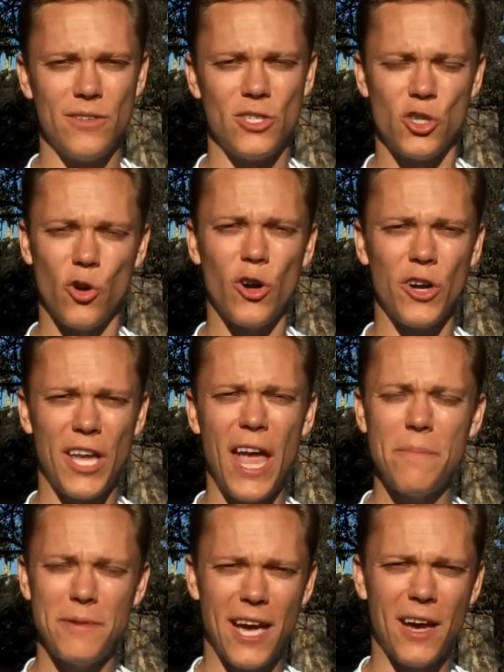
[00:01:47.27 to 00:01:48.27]
Sure,
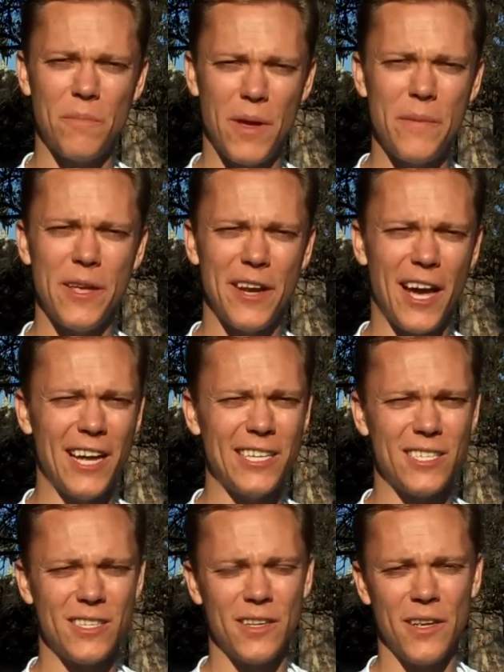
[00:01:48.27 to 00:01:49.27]
Cape Town may be
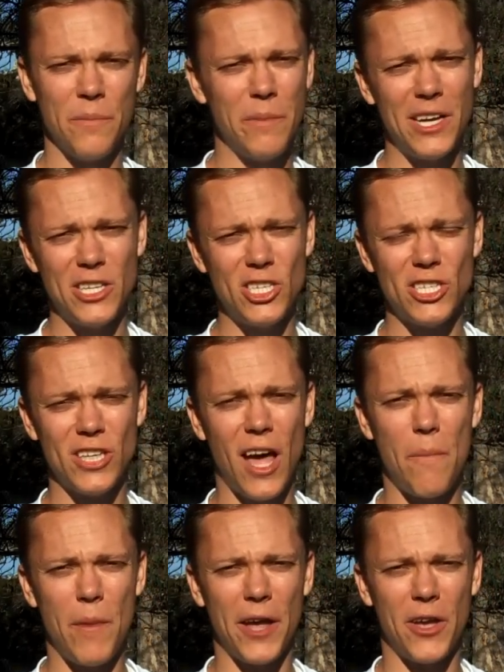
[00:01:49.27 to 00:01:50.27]
nice, but it's just
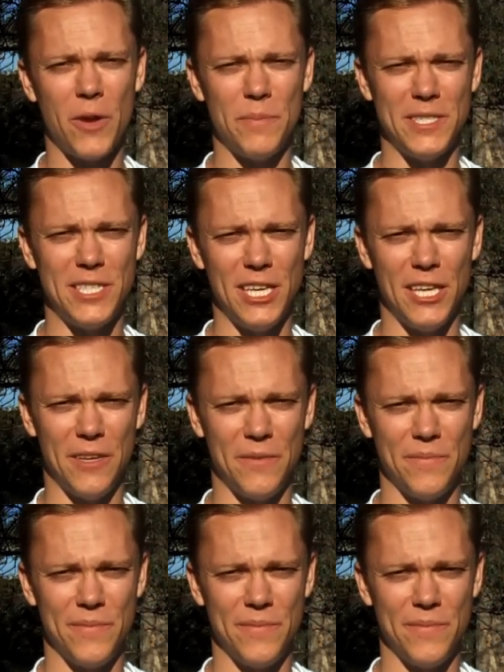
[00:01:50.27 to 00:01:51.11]
not my cup of tea.